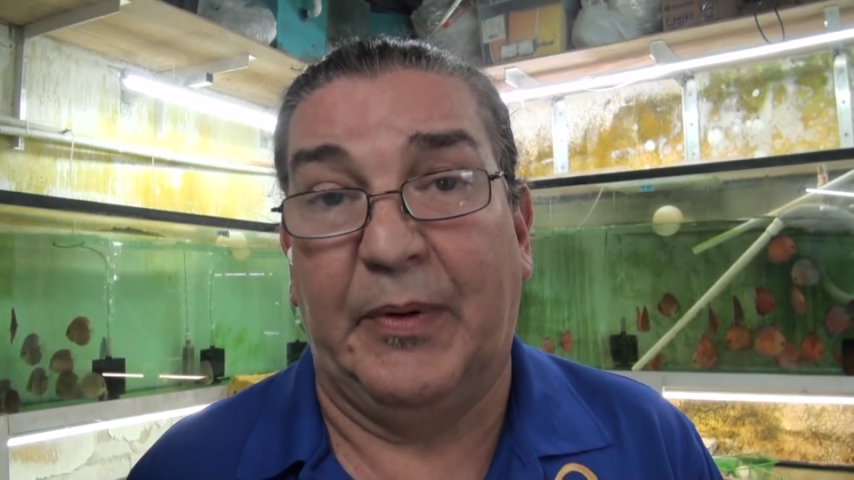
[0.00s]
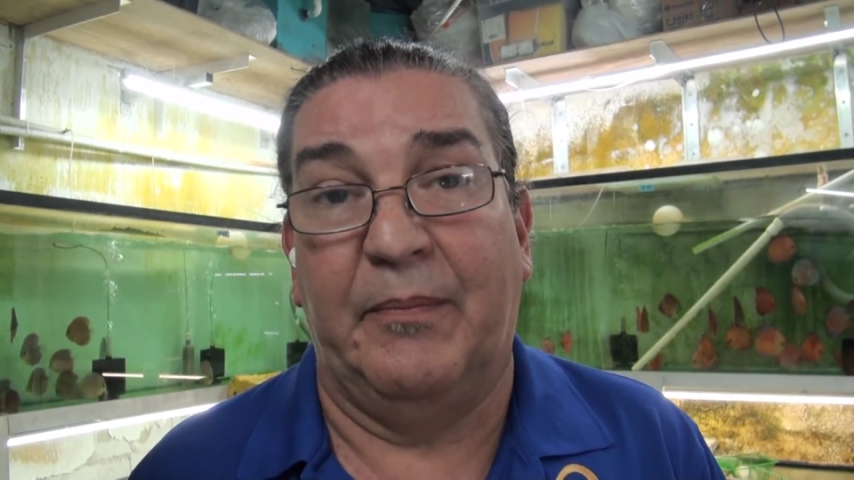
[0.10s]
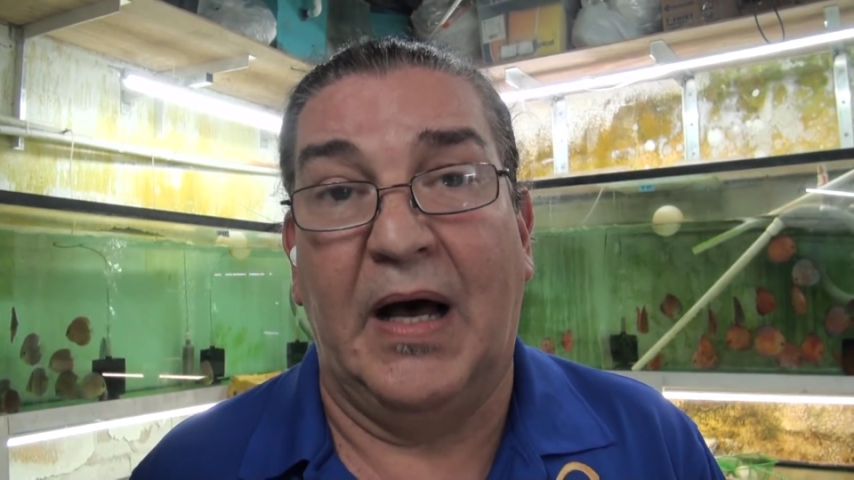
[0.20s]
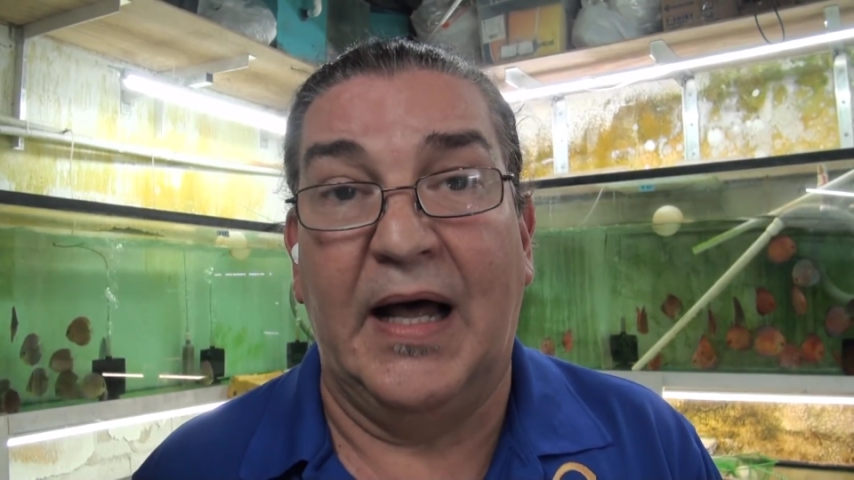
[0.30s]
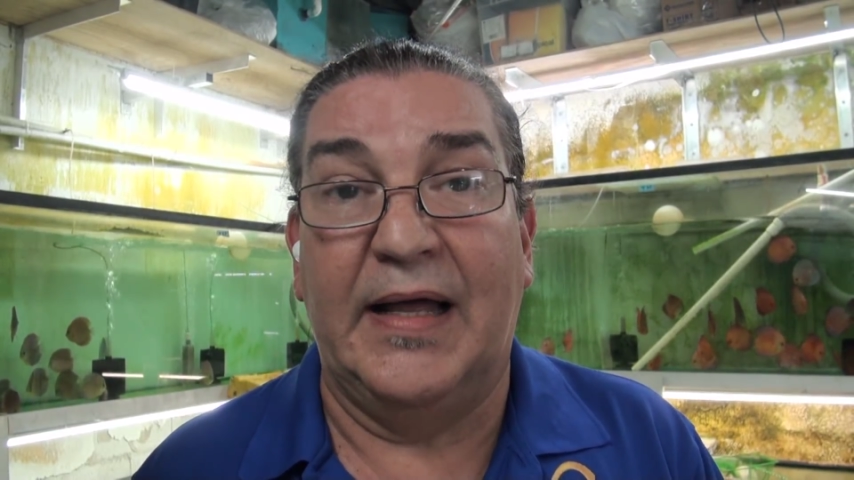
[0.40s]
in
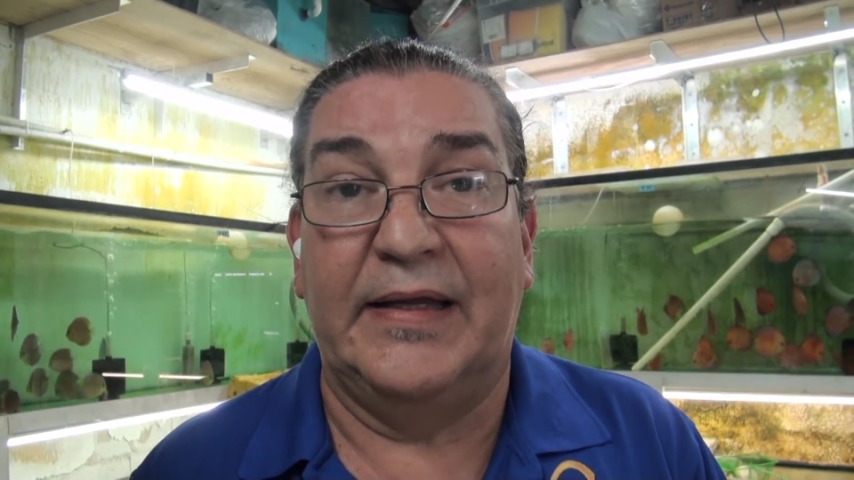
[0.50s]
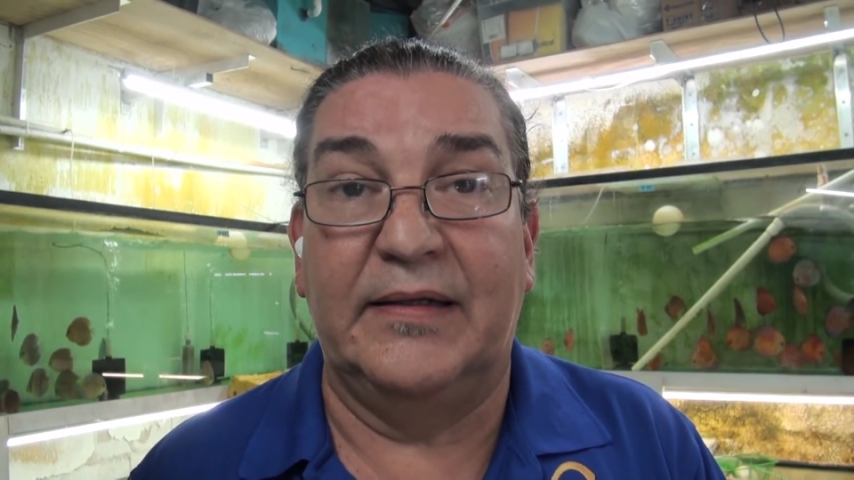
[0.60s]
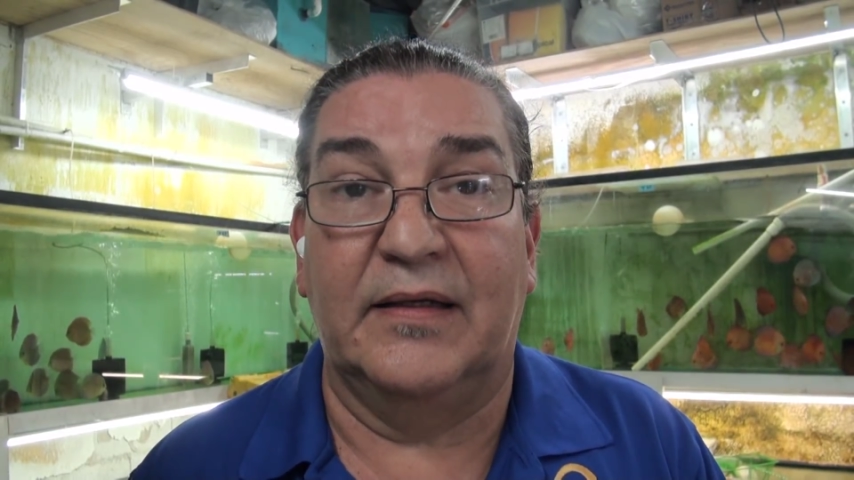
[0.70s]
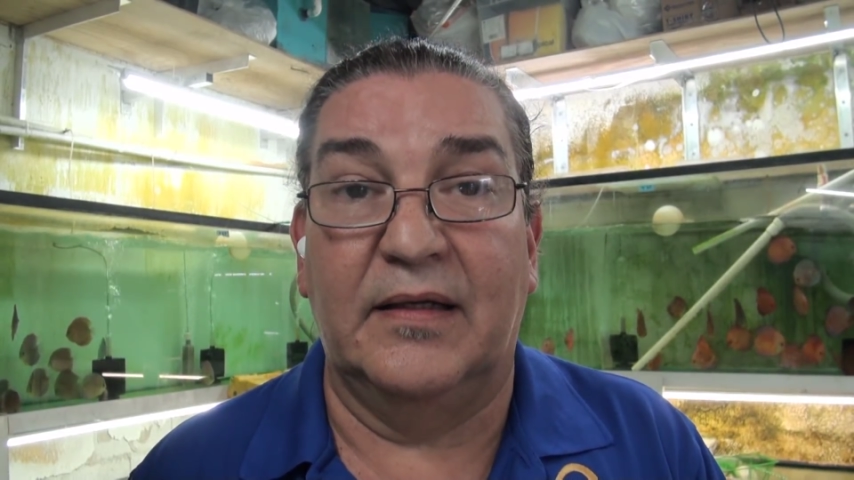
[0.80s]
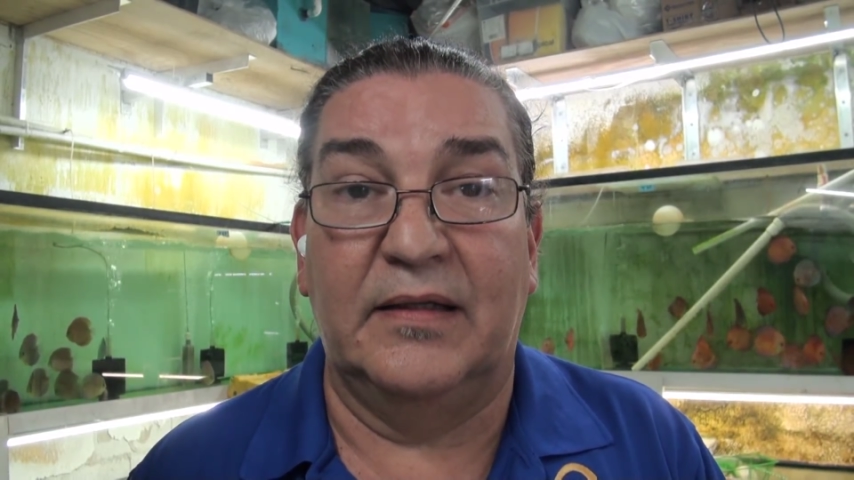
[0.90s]

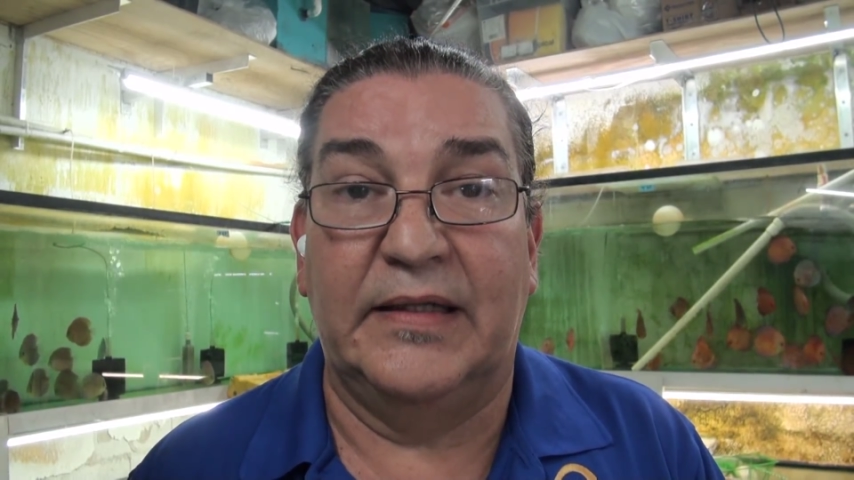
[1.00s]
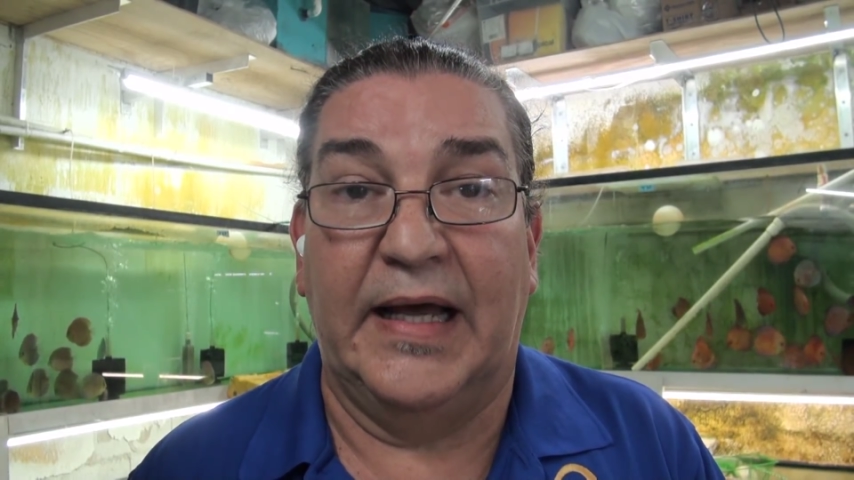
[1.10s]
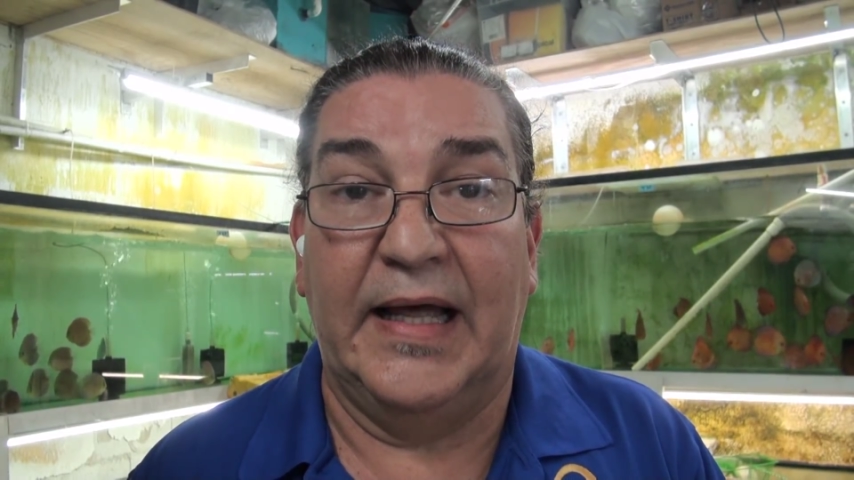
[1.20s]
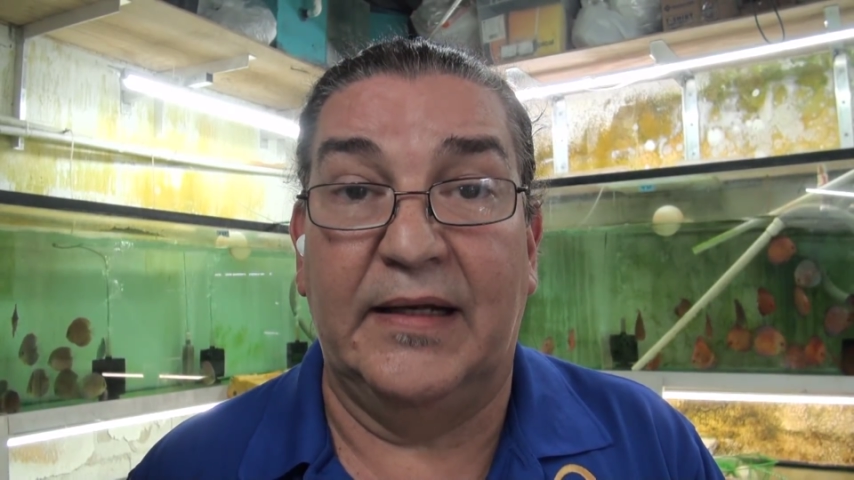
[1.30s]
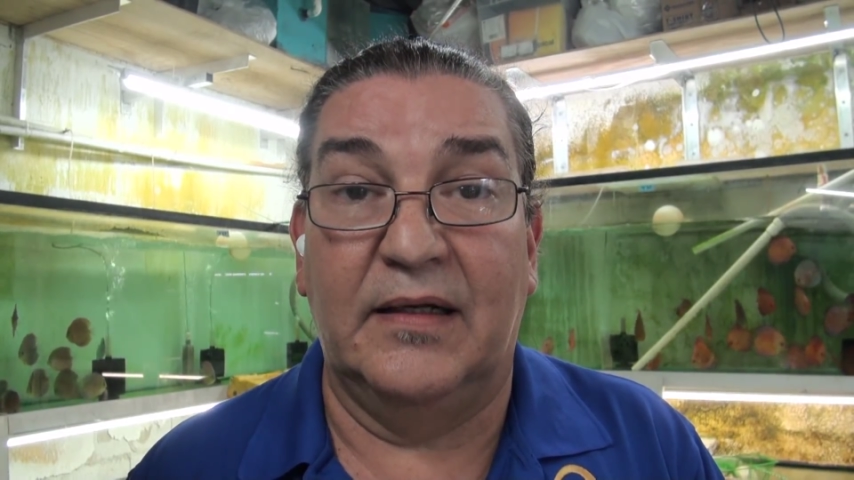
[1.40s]
mind
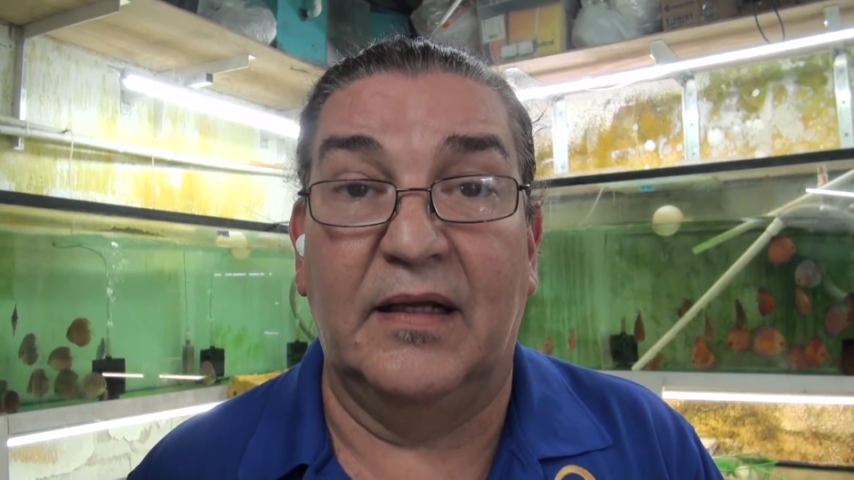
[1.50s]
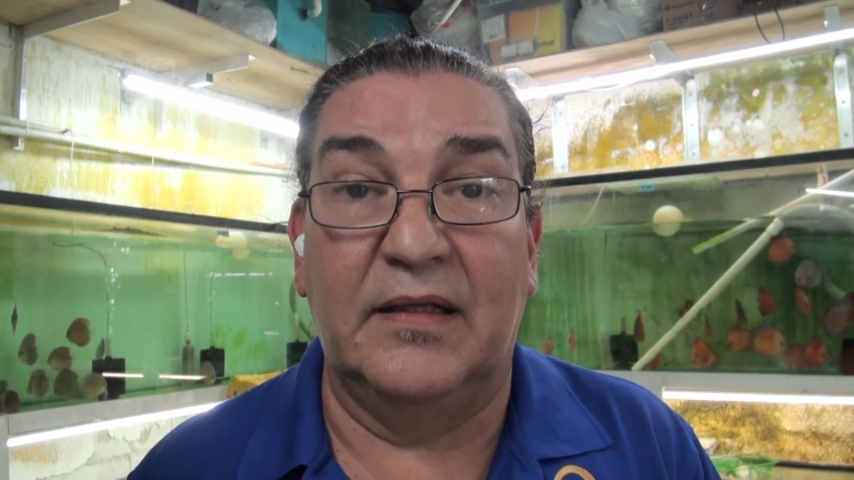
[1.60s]
that,